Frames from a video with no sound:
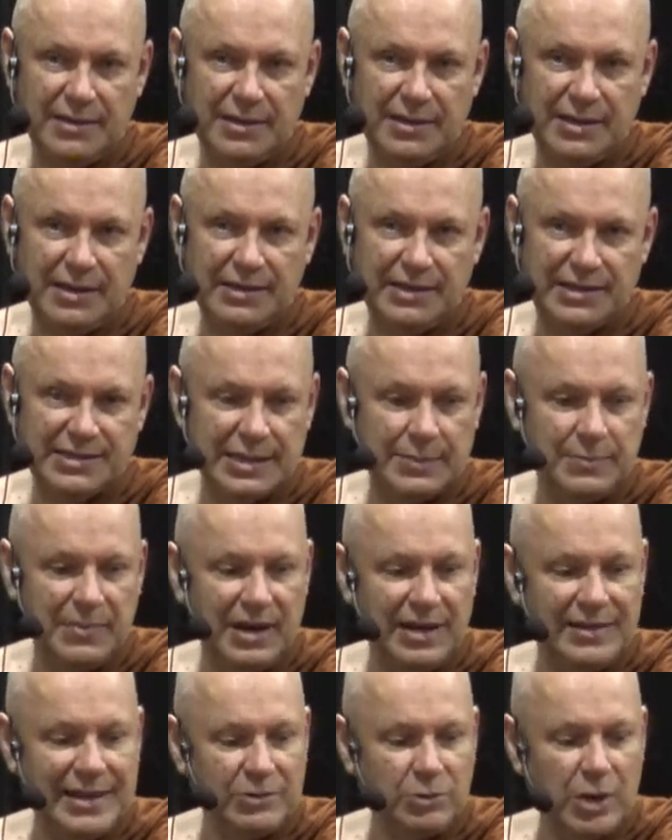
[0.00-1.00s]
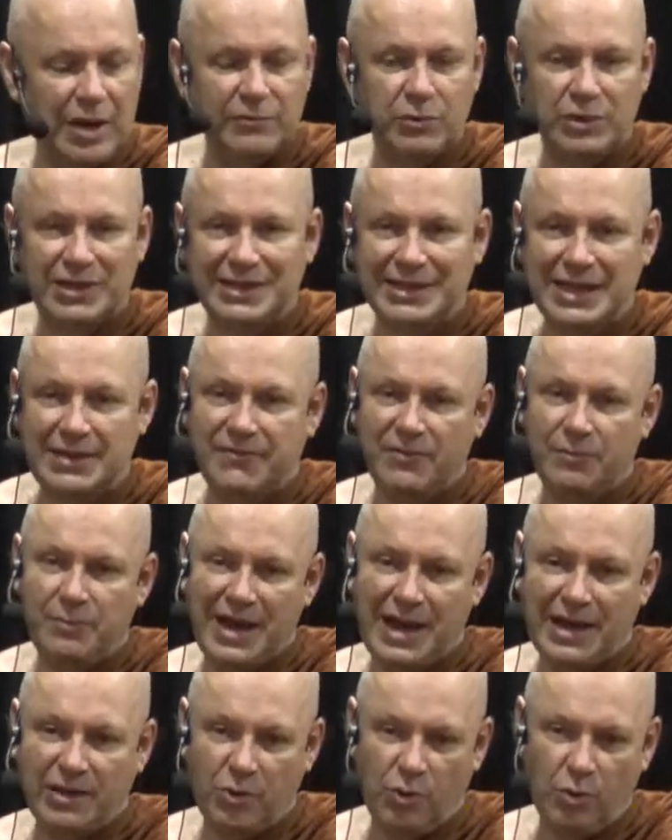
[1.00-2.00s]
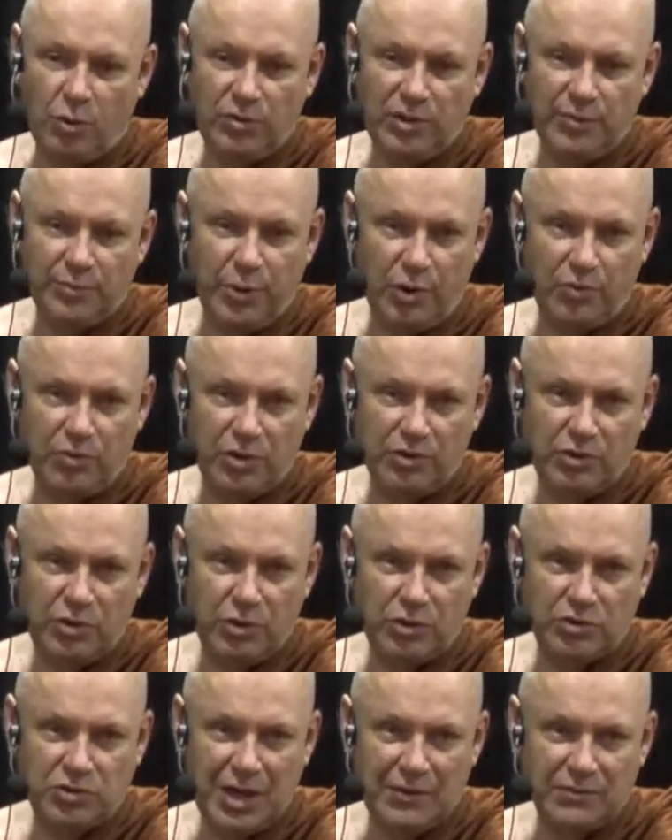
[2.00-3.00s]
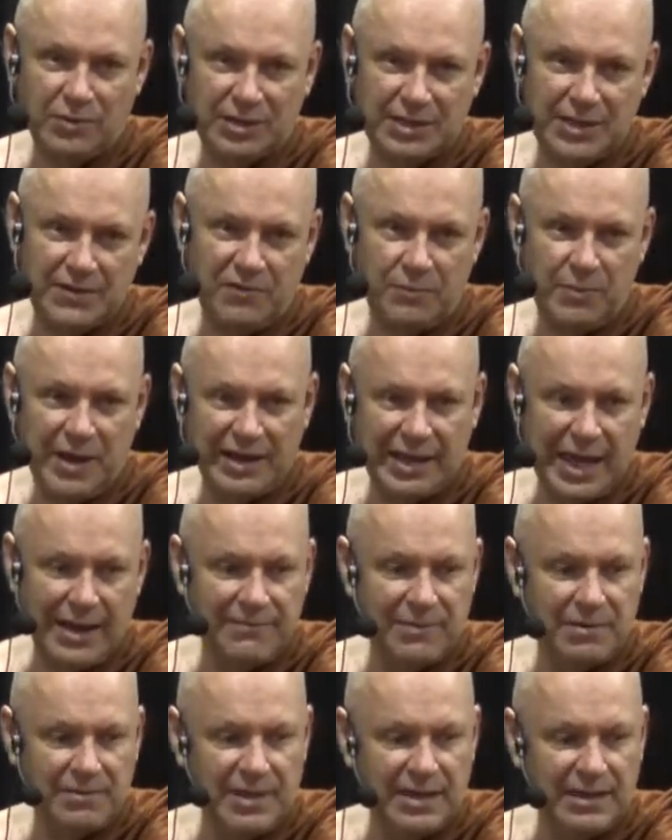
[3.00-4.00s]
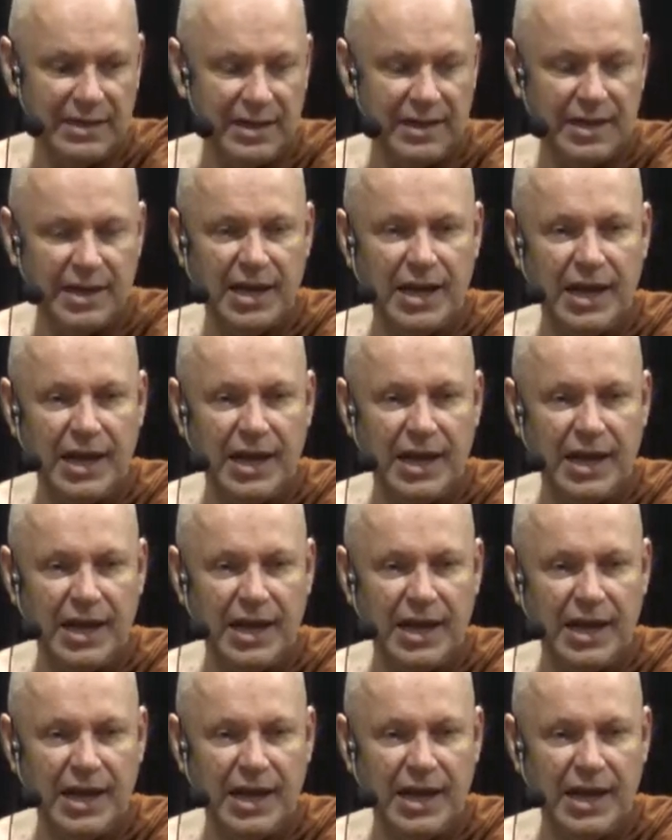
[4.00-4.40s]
Yeah, the simile that you have to give back all the borrowed goods, you have to give back everything.